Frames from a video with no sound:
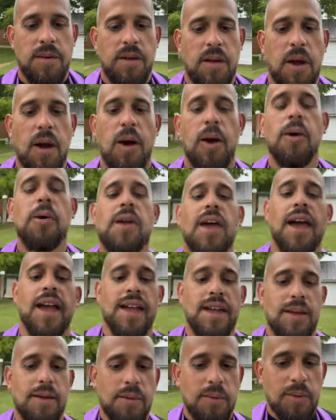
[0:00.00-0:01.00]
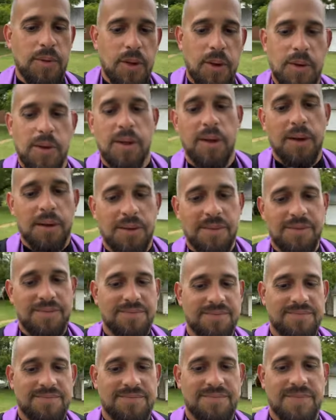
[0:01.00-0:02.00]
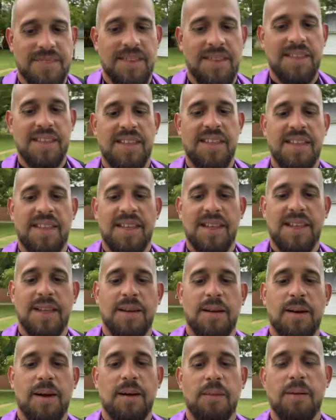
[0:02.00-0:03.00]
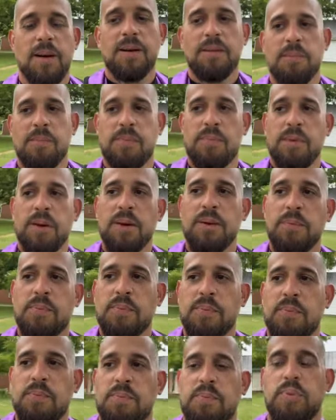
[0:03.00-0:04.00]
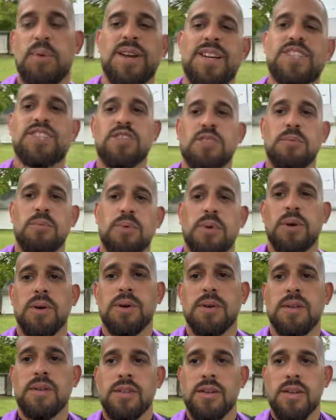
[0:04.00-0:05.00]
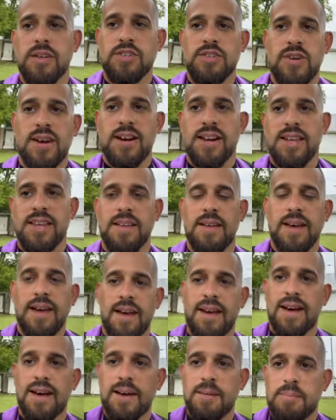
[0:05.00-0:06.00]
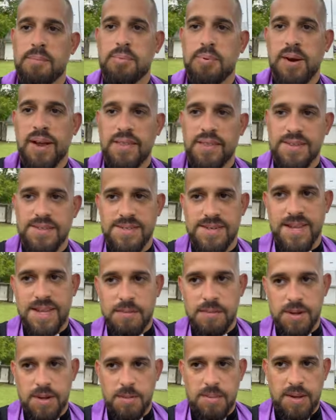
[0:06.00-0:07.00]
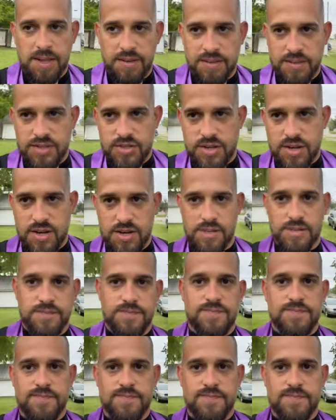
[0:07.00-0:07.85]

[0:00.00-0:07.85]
Oh, okay. Well, there you go. I'm going to preach the word and try to uh, pray this demon about this child.